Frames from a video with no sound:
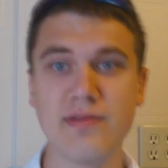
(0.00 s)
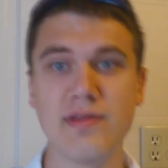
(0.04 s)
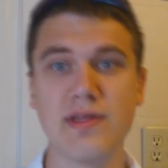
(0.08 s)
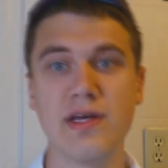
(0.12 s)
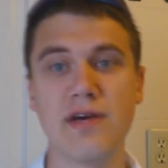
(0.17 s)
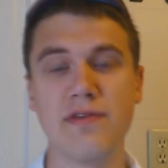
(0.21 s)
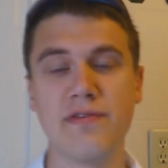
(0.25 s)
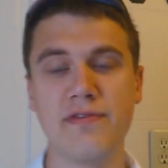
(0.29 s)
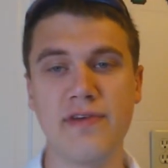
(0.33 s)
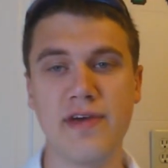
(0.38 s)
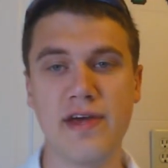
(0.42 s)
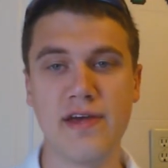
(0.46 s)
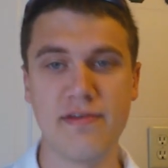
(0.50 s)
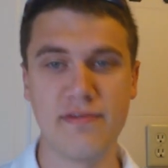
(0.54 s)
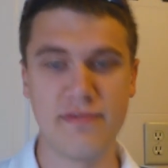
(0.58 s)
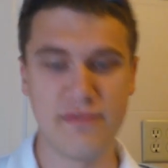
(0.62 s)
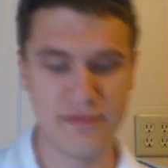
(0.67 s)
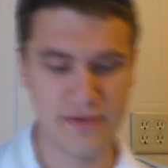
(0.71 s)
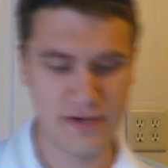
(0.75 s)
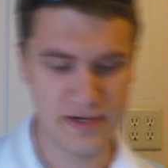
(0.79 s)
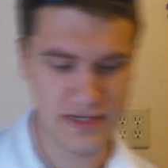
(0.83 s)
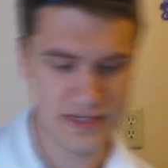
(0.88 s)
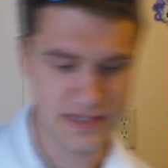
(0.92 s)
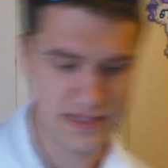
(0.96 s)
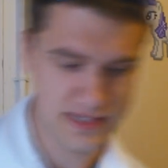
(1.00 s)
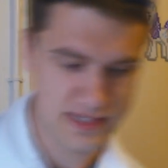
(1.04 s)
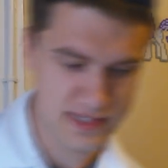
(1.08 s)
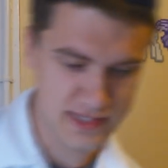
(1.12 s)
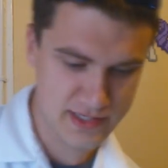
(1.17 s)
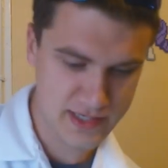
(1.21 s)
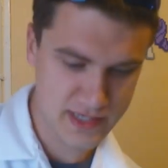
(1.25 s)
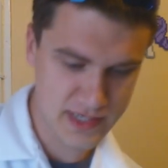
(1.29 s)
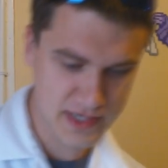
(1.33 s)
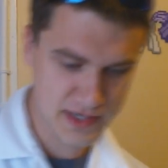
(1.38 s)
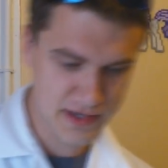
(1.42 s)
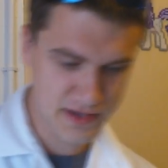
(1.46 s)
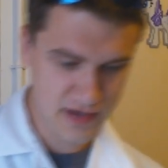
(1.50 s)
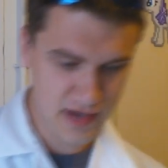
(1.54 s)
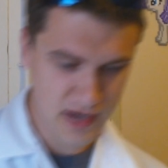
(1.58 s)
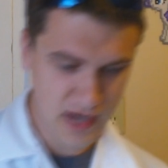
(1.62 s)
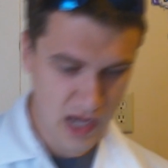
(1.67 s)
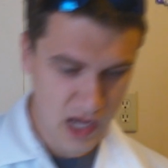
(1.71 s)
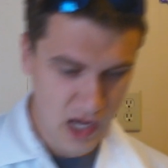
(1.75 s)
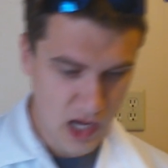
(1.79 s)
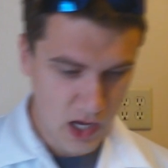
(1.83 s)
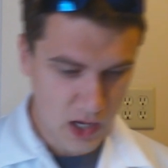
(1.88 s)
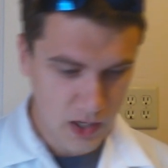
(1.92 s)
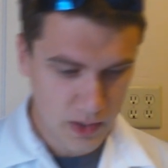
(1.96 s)
of the fanfic says here:
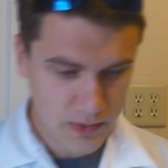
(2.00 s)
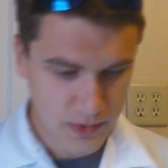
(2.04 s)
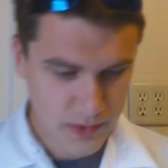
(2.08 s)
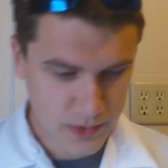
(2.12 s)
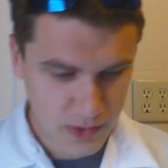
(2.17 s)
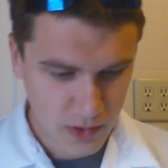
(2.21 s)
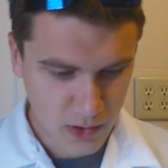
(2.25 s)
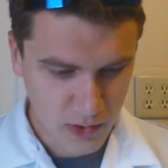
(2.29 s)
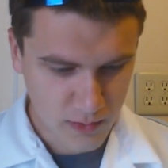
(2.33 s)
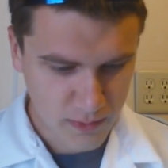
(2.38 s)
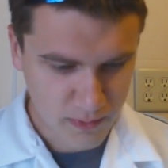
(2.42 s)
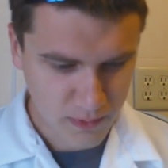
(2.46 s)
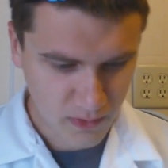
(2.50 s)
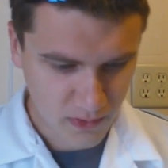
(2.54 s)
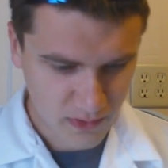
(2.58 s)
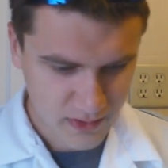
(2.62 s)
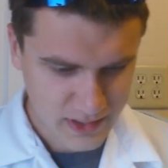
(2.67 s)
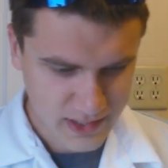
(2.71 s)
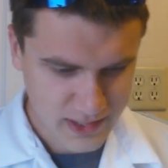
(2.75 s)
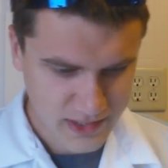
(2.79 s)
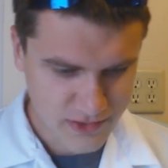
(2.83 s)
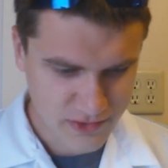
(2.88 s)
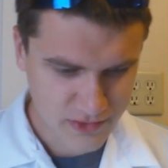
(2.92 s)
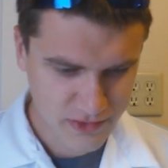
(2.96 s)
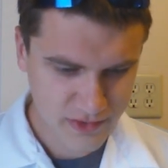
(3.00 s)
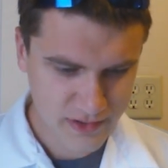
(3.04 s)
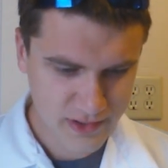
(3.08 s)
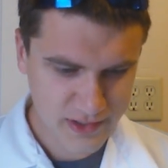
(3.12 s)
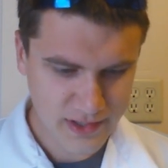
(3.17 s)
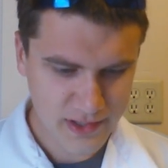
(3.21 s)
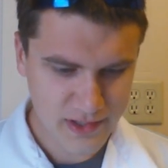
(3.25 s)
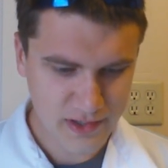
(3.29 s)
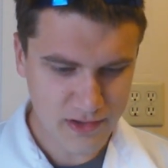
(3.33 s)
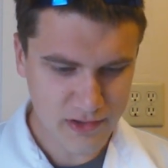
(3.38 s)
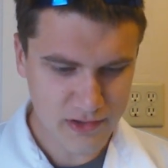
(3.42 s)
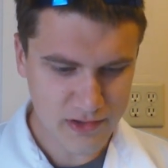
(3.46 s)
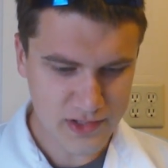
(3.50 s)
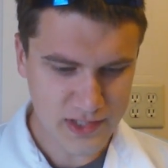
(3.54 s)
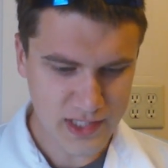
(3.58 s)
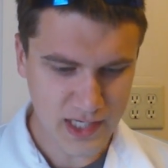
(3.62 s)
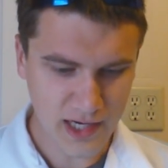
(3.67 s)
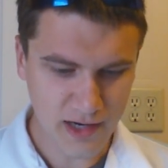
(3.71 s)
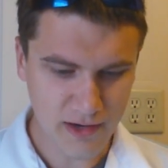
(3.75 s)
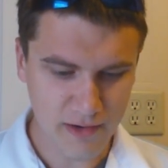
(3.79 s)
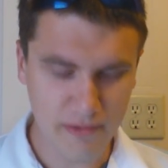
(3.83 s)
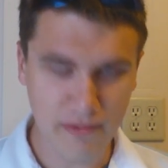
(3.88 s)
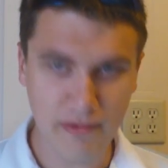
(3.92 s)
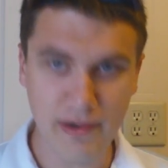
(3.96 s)
no opponent truly knows
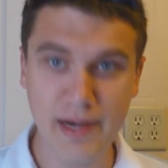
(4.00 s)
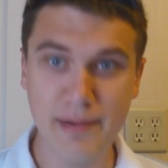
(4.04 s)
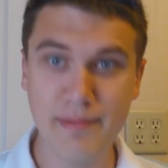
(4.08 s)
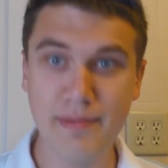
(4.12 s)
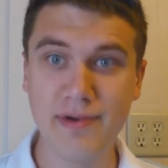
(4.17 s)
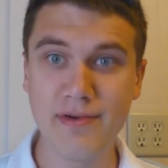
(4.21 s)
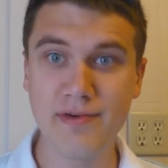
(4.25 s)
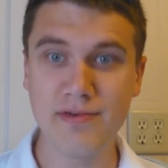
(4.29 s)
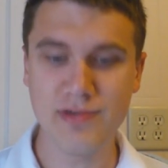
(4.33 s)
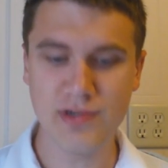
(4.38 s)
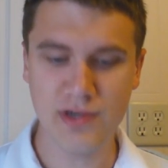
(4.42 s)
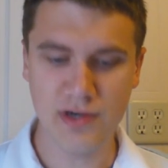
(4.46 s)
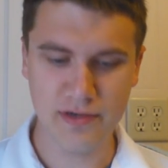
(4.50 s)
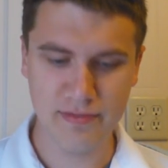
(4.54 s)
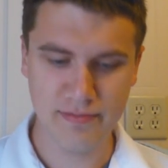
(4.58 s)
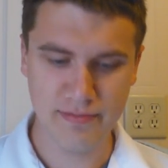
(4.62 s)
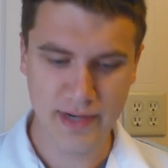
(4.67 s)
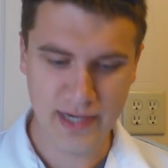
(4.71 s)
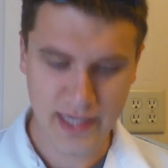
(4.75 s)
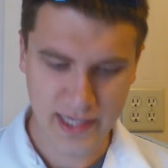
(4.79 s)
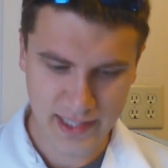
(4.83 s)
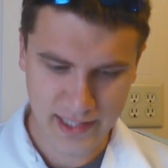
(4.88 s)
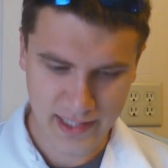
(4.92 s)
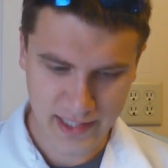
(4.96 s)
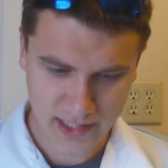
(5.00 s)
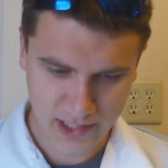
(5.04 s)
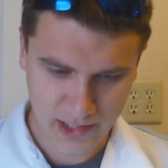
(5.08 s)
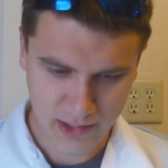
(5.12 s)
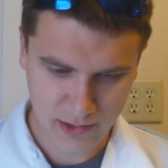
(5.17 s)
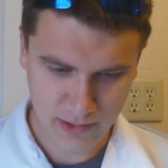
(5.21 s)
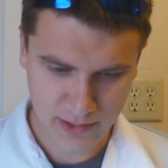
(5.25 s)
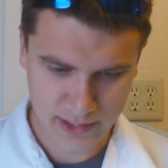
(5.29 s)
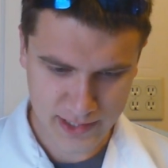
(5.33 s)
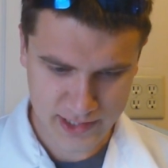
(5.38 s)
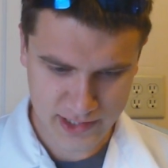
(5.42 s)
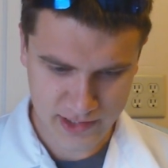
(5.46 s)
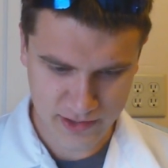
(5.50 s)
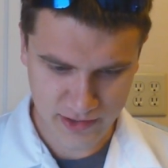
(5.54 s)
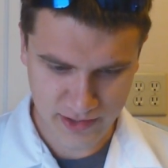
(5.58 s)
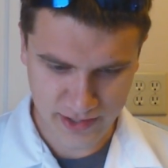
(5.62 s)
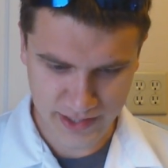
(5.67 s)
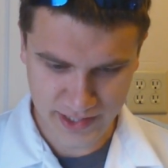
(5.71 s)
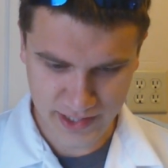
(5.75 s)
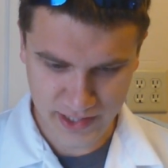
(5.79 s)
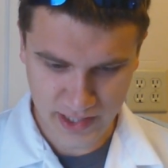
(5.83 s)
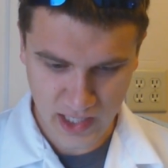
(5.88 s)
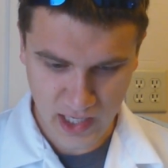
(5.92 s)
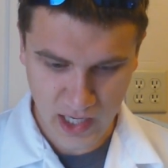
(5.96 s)
how rainbows are made in
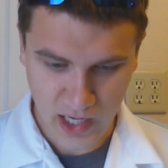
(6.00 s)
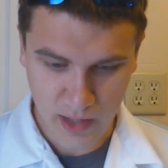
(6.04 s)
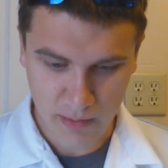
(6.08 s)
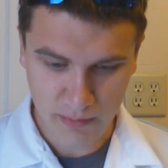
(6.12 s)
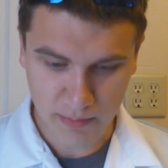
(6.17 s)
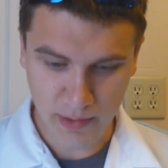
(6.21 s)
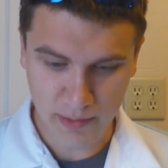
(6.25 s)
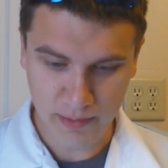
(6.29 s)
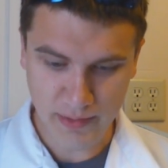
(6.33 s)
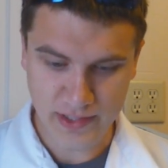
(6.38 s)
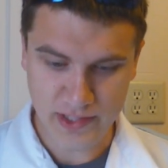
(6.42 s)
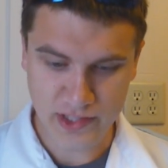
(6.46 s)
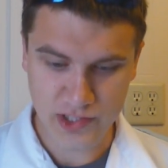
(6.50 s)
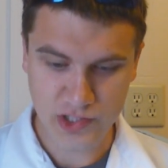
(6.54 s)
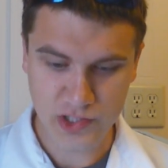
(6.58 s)
Equestria, but when